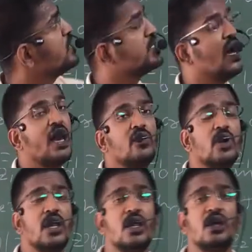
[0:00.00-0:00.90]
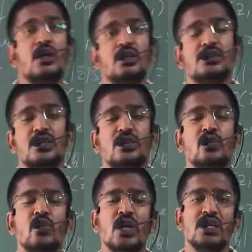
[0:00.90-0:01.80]
plus I1,
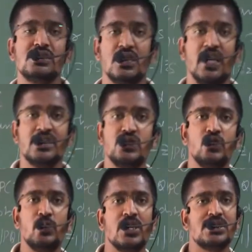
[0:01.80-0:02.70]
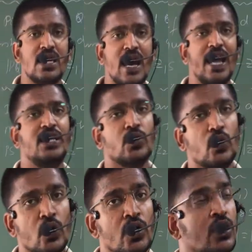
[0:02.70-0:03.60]
Z2 is x2 plus
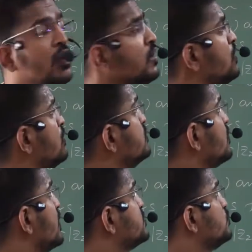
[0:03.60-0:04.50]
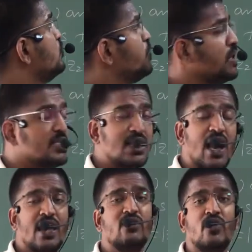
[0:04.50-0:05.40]
I2, so x2
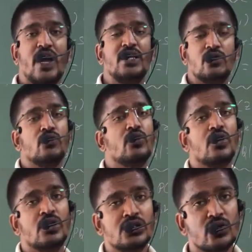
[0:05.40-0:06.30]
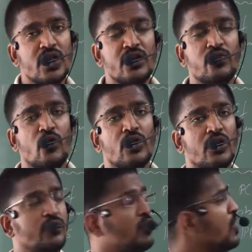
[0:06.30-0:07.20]
plus I y2. So therefore,
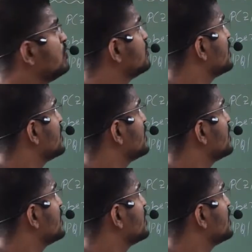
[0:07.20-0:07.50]
if you want to